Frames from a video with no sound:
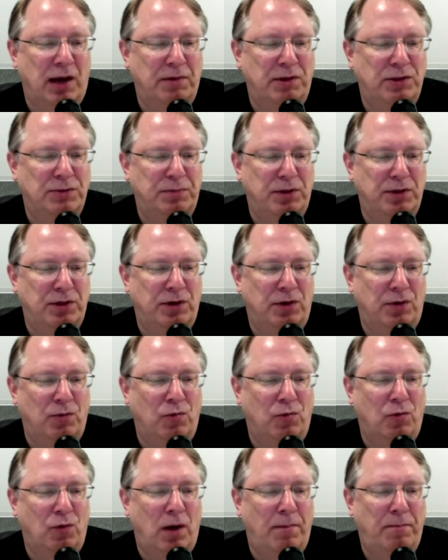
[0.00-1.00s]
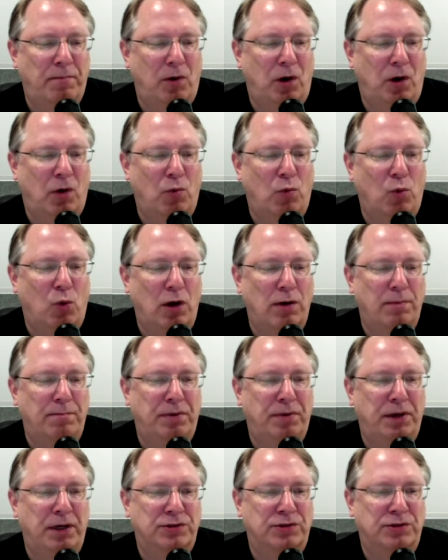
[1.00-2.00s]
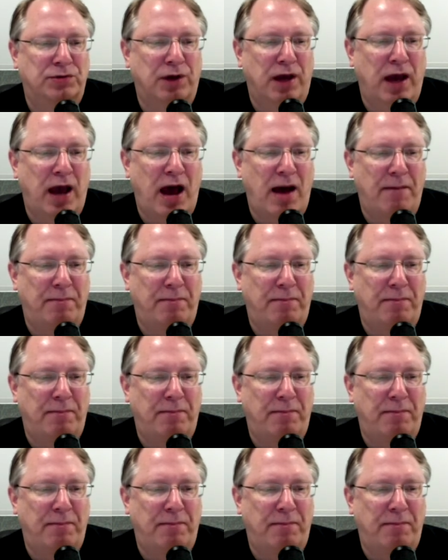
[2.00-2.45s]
Let's put in a, a, a one pixel gap.